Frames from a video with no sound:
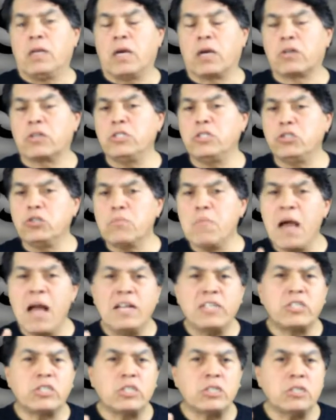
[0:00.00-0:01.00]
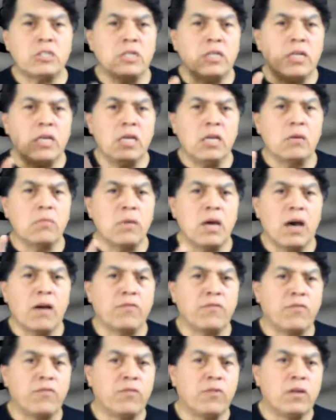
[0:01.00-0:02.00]
Now, could you imagine an
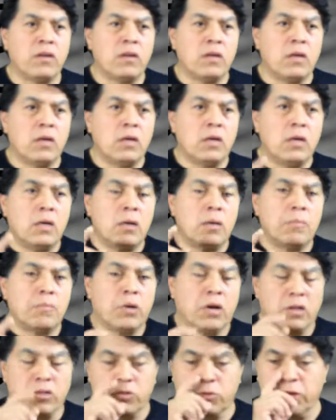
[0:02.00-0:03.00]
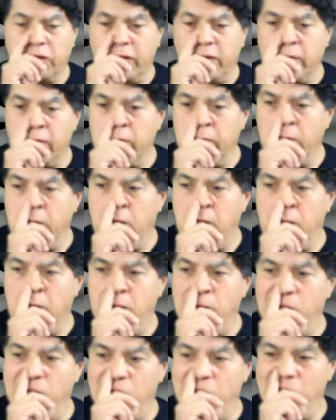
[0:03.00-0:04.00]
EMF pulse rating
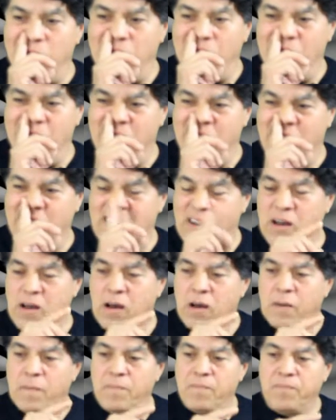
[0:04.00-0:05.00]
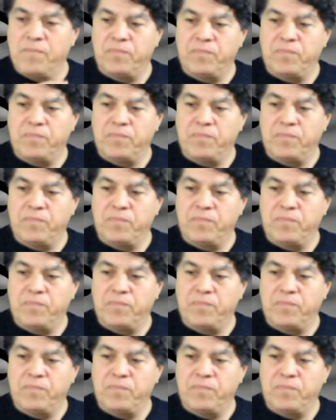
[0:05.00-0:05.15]
where